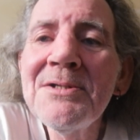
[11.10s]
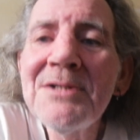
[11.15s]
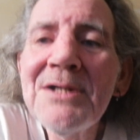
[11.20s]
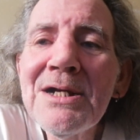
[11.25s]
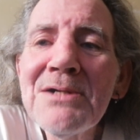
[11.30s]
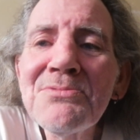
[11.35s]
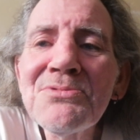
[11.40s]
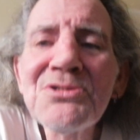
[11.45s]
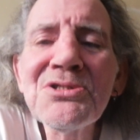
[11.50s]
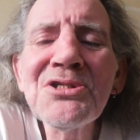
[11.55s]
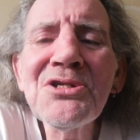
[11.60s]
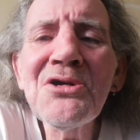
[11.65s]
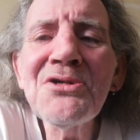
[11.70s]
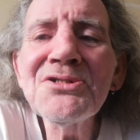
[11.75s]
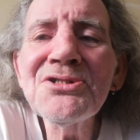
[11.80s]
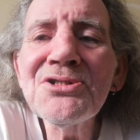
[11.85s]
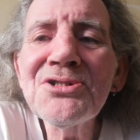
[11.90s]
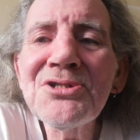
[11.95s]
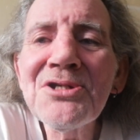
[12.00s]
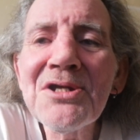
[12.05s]
That was
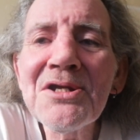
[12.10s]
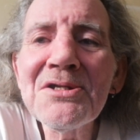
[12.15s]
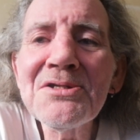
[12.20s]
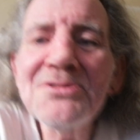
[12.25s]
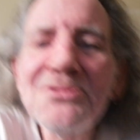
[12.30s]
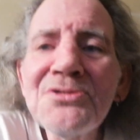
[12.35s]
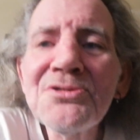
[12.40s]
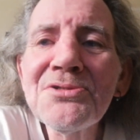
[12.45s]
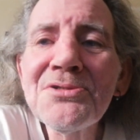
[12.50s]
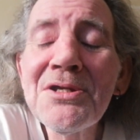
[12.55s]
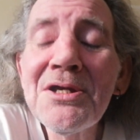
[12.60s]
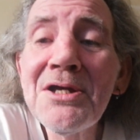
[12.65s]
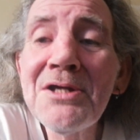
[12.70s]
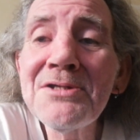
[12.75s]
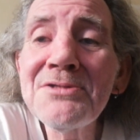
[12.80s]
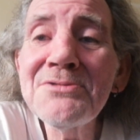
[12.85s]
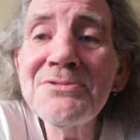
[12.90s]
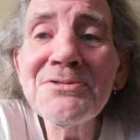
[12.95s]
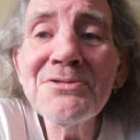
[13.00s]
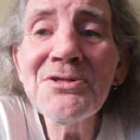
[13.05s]
nice change,
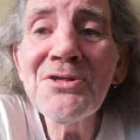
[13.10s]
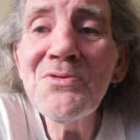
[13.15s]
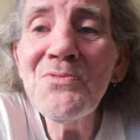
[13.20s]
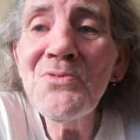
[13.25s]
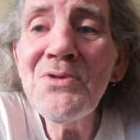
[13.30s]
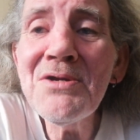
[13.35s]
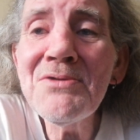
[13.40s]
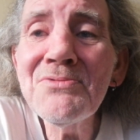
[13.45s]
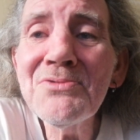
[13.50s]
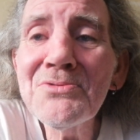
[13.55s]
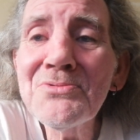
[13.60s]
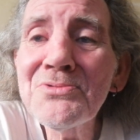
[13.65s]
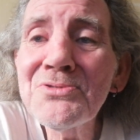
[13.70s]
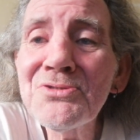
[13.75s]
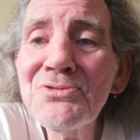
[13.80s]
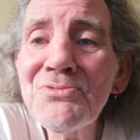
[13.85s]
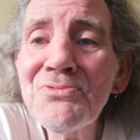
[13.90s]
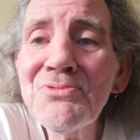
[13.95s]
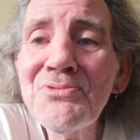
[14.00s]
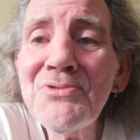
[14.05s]
and the weather
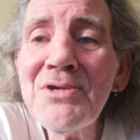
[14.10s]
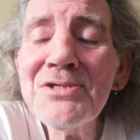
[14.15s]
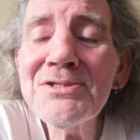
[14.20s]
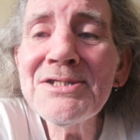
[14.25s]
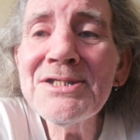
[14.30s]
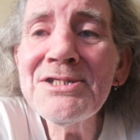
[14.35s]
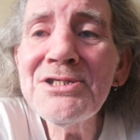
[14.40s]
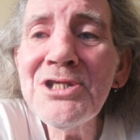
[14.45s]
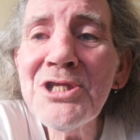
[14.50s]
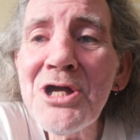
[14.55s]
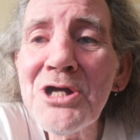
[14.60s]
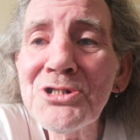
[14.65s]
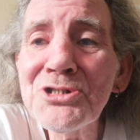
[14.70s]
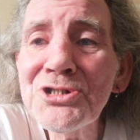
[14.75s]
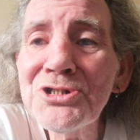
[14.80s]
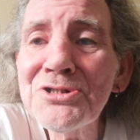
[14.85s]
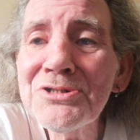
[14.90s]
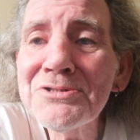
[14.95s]
was fucking lush.